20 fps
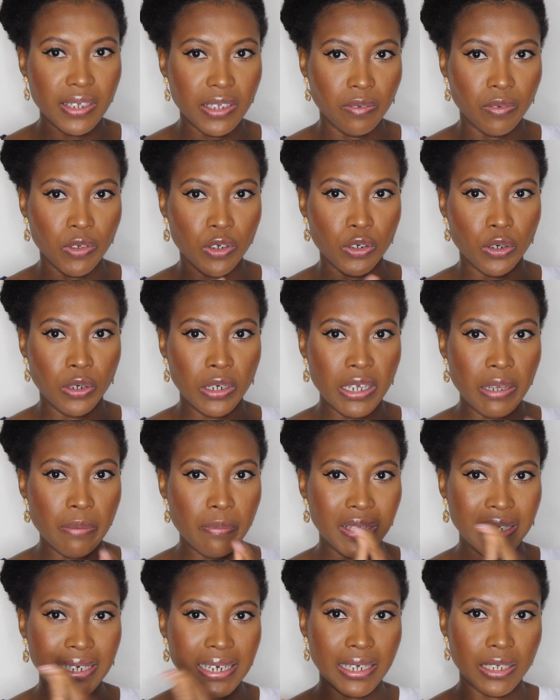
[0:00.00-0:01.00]
in this video,
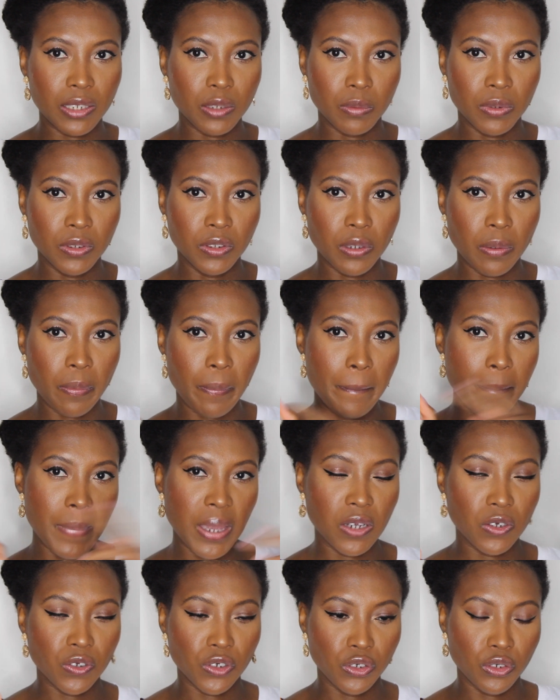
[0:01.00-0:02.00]
in my next one, so
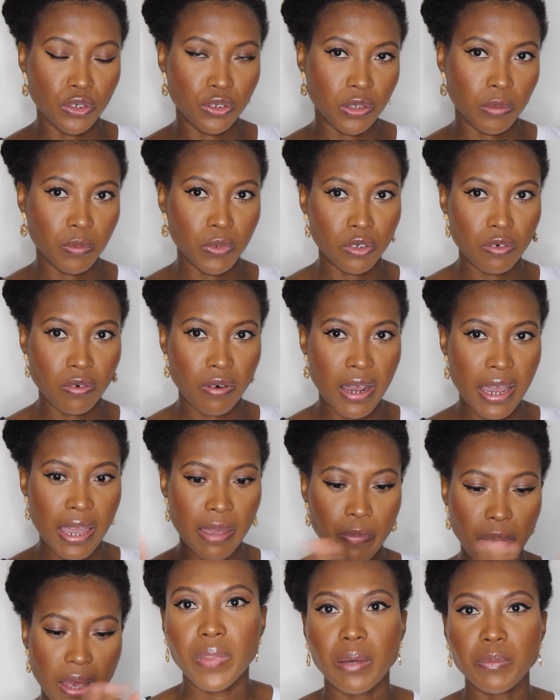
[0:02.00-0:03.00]
make sure you're
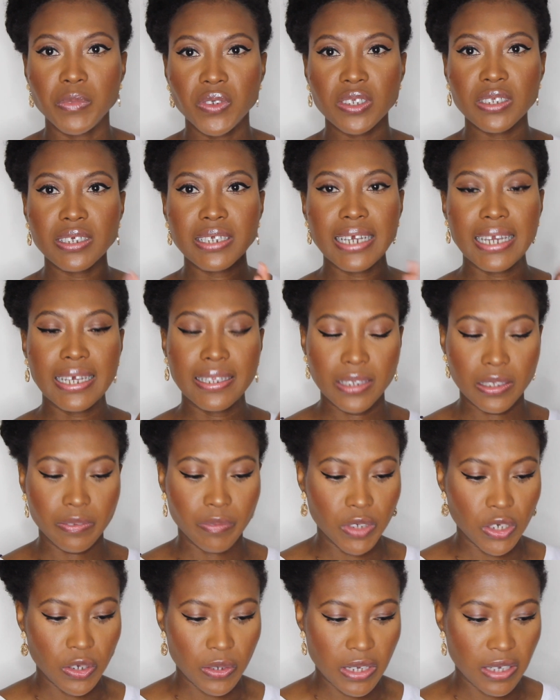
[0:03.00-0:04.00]
subscribed. I'm just gonna end this
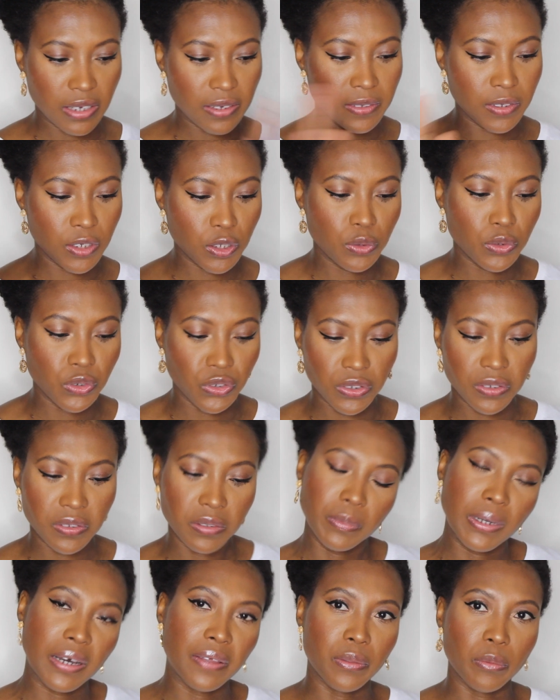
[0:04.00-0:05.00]
video here because this was
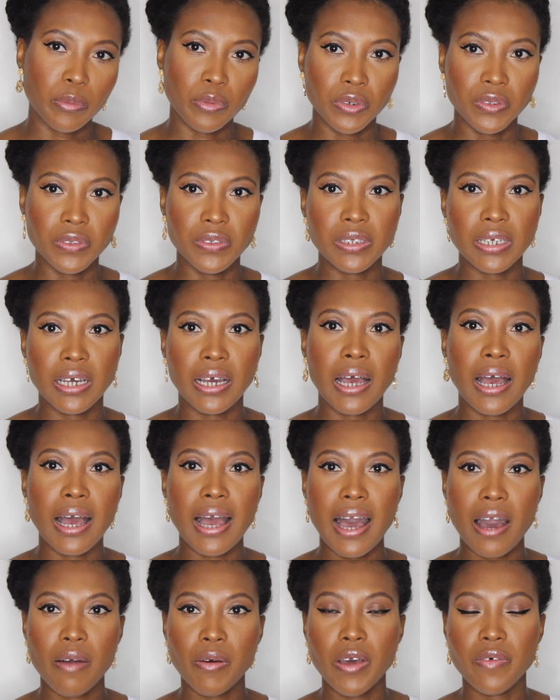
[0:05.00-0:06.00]
just about the bronzer.
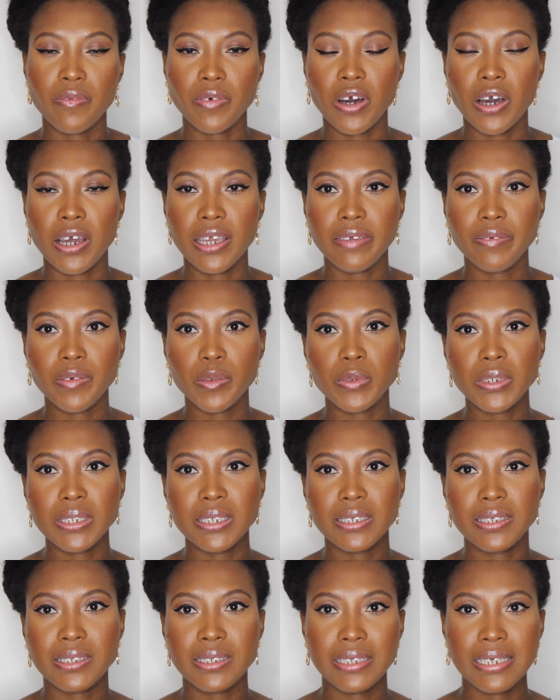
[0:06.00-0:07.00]
However, if you
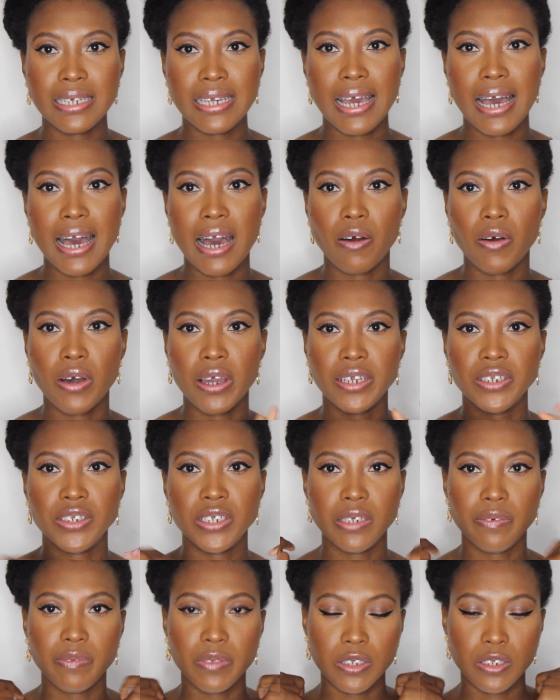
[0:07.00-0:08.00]
want to see how I
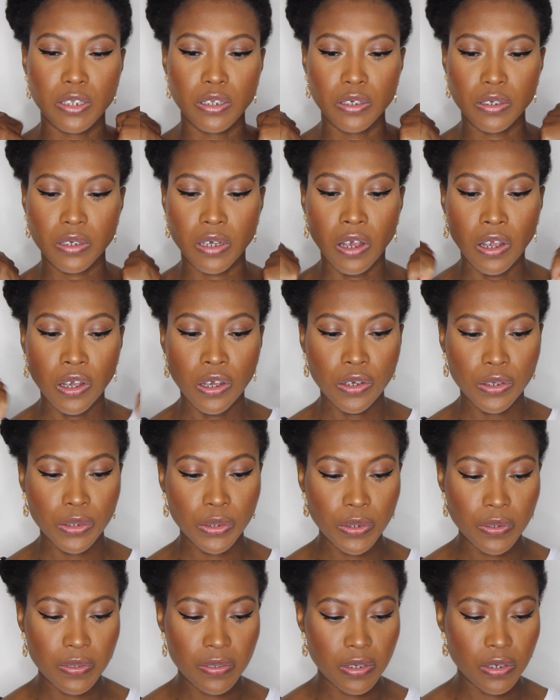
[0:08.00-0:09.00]
achieved this look
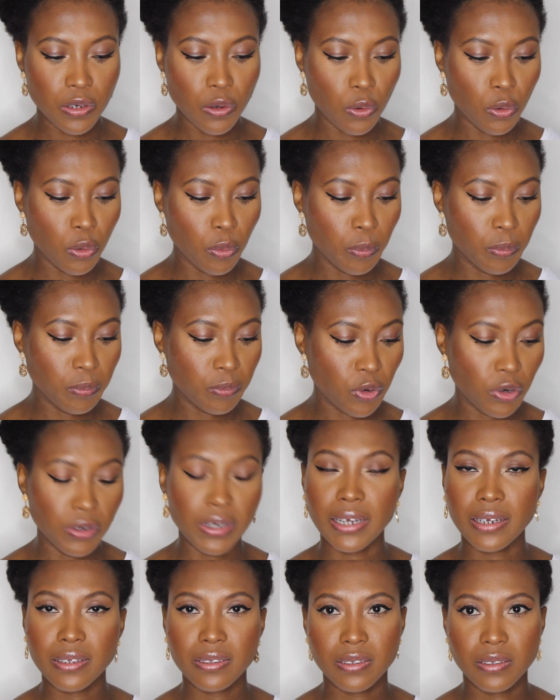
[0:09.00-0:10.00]
using all
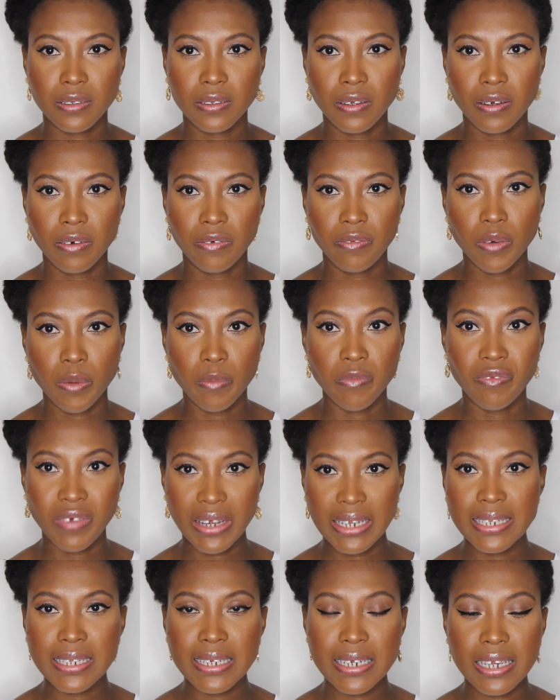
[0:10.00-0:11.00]
products from
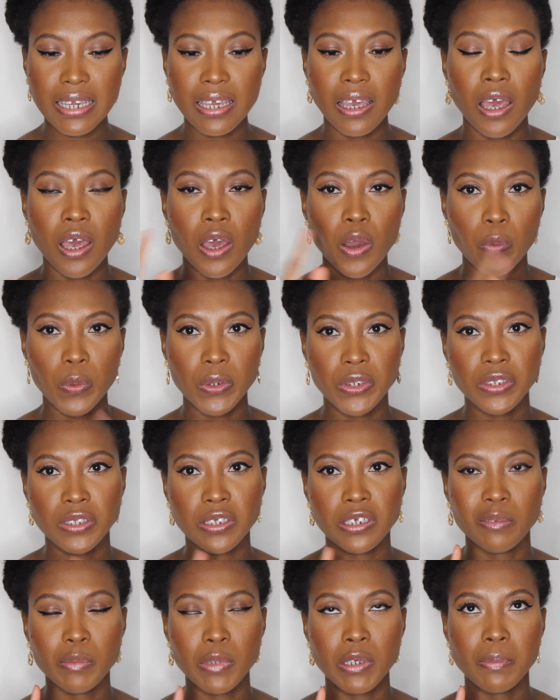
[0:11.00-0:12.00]
Fenty, which is
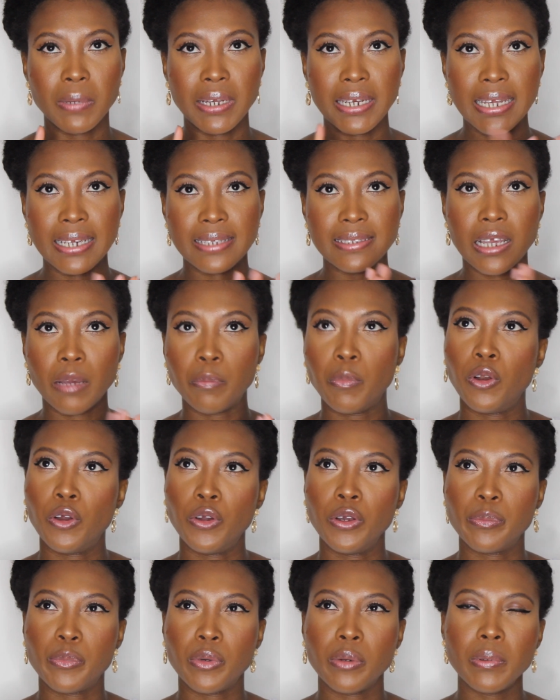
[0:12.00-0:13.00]
going to be my next
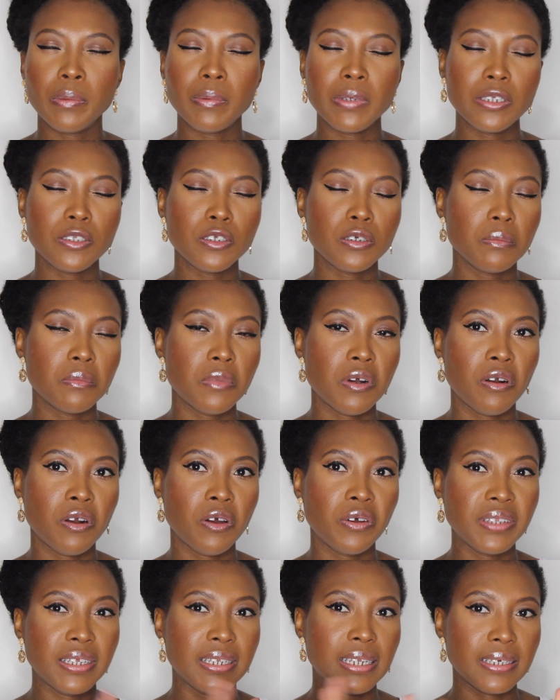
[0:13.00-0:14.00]
upload, probably
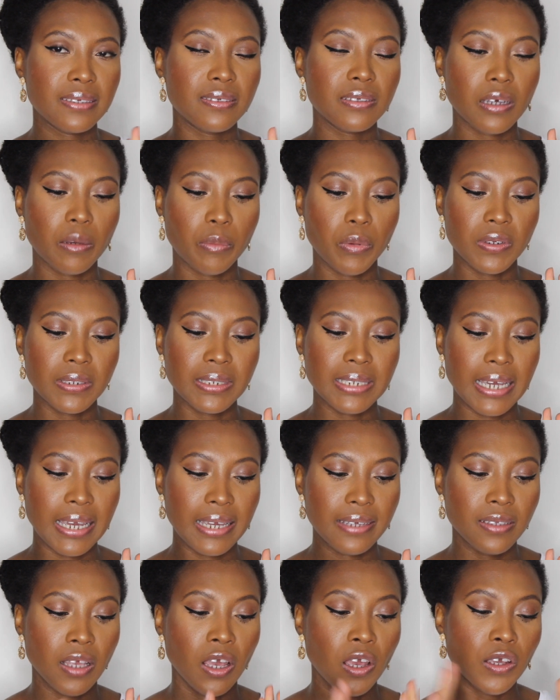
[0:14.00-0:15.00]
tomorrow, in the next couple of
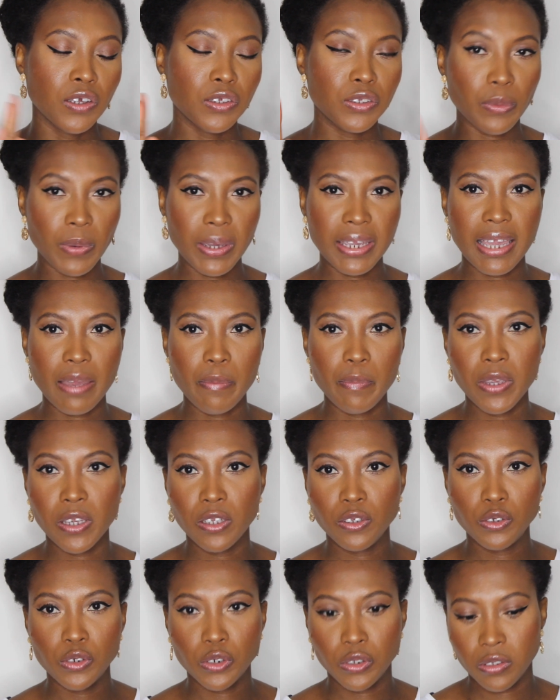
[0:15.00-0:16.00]
days. So again,
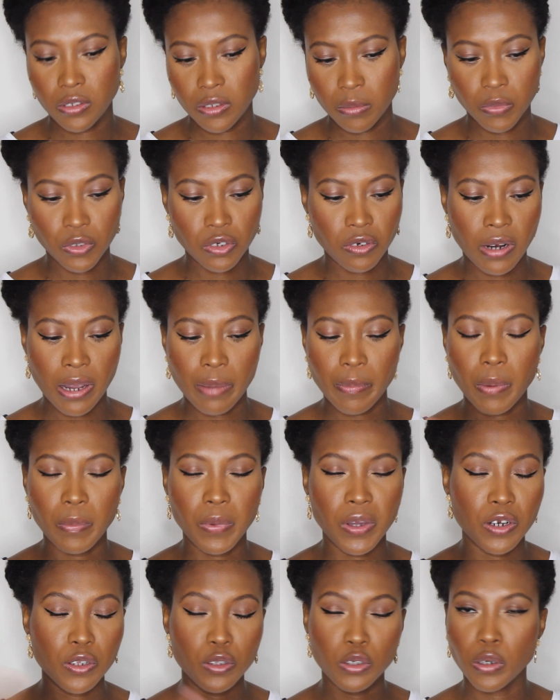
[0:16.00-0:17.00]
be sure to subscribe.
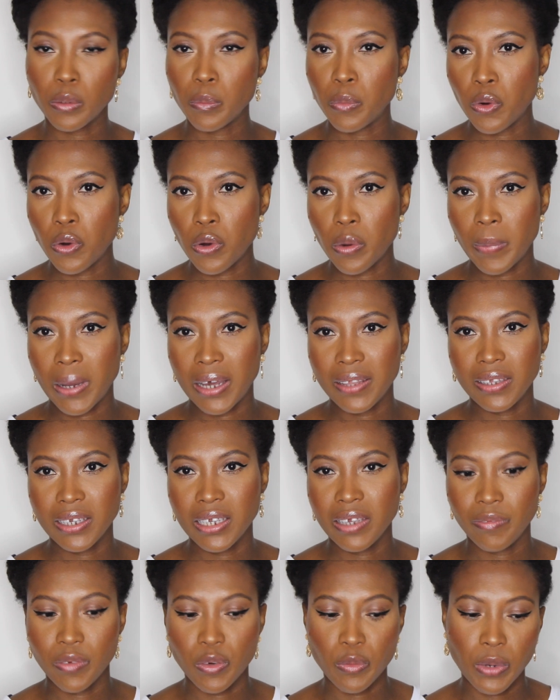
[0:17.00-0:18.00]
I'm going to talk more about the
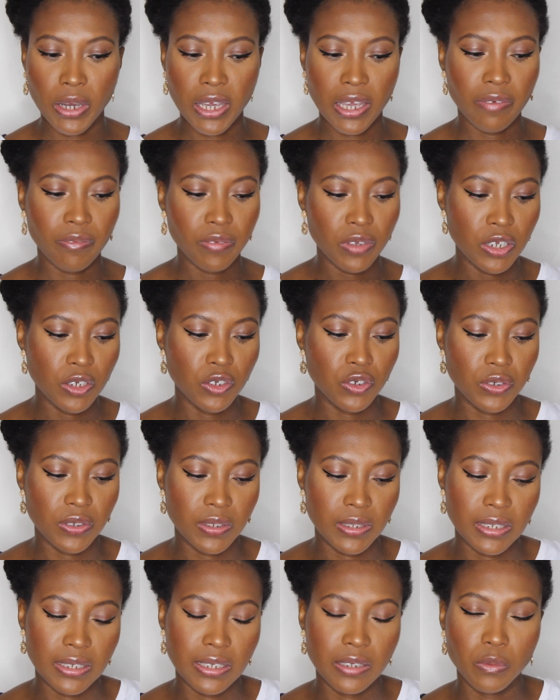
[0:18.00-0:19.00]
giveaway if you're
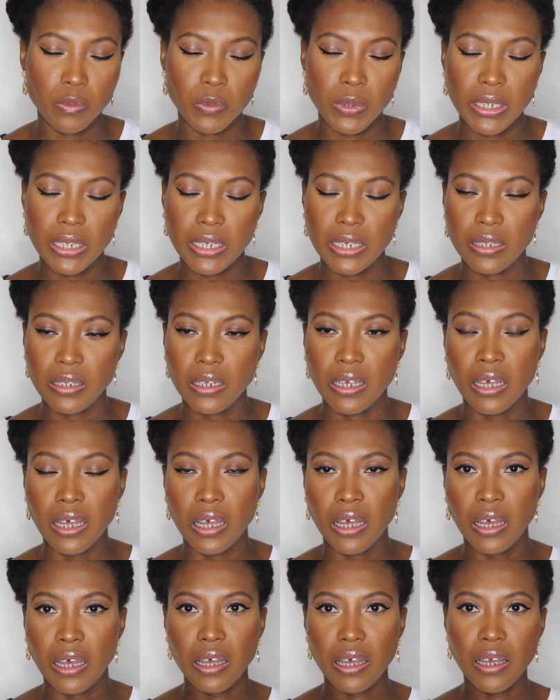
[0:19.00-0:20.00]
interested in winning
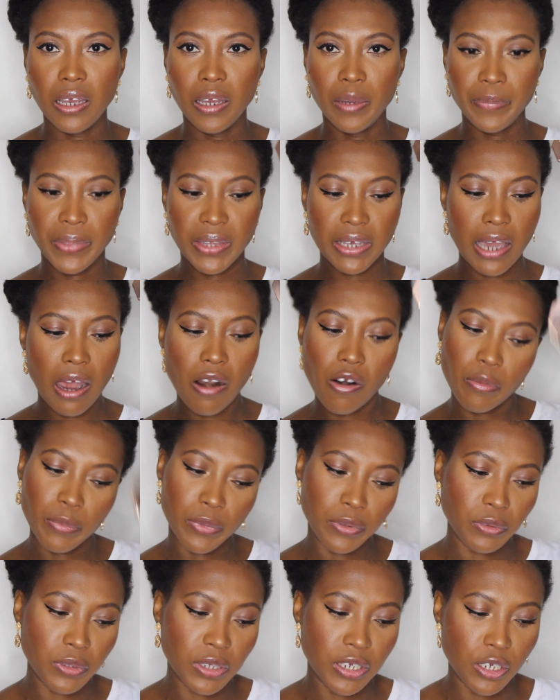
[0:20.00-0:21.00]
the
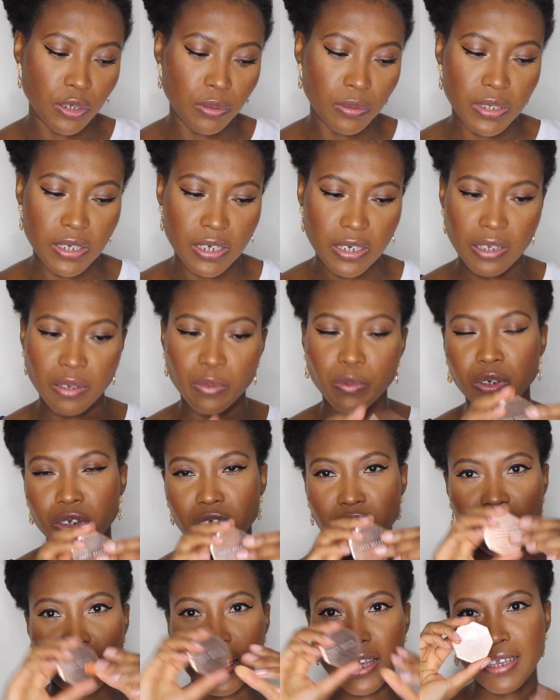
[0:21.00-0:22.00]
caramel cutie,
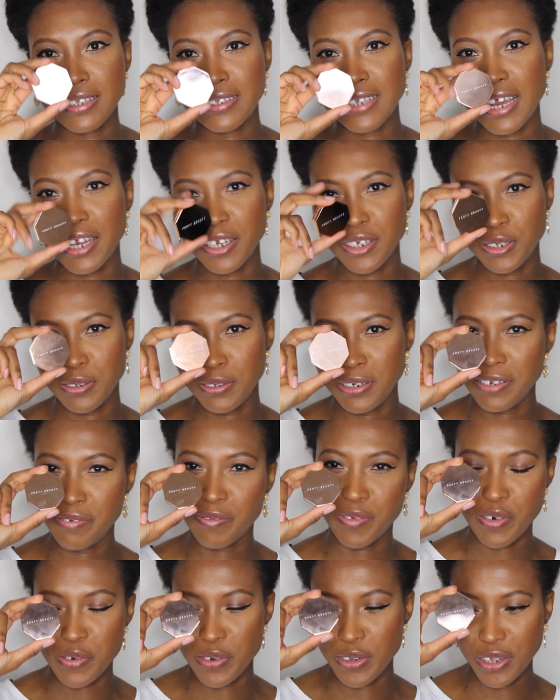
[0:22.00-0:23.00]
which is actually
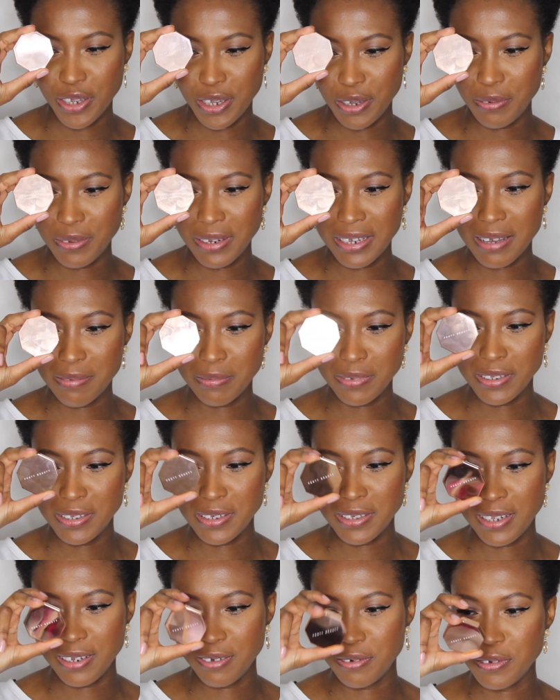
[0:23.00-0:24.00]
very cute. It comes in
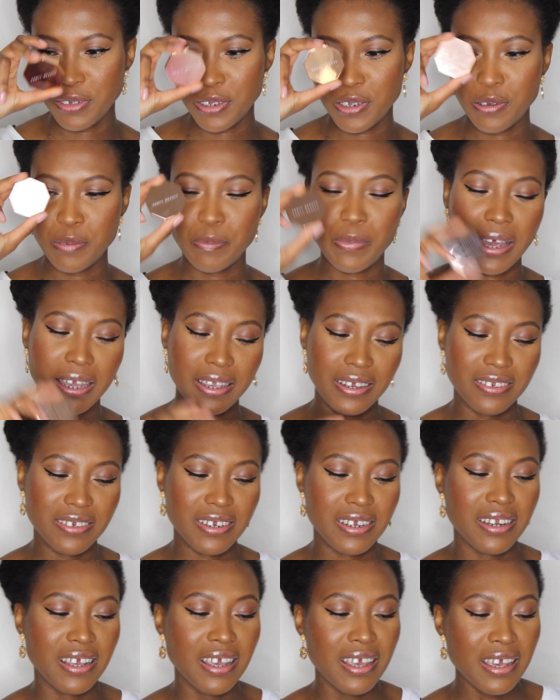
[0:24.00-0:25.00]
this little cute
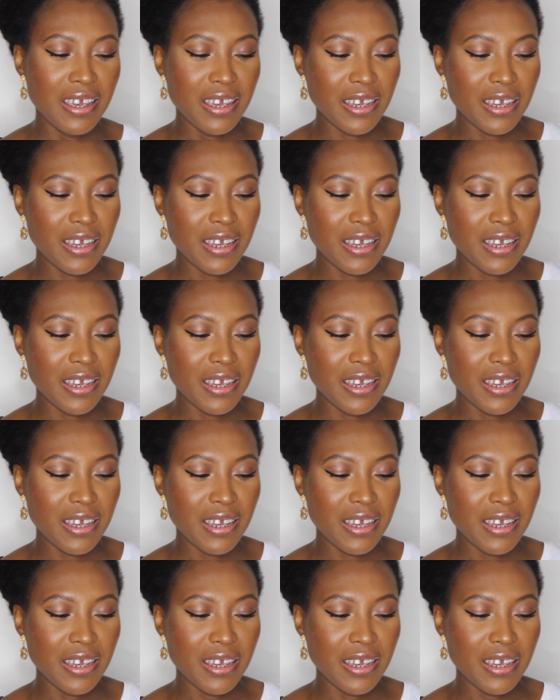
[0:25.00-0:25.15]
packaging.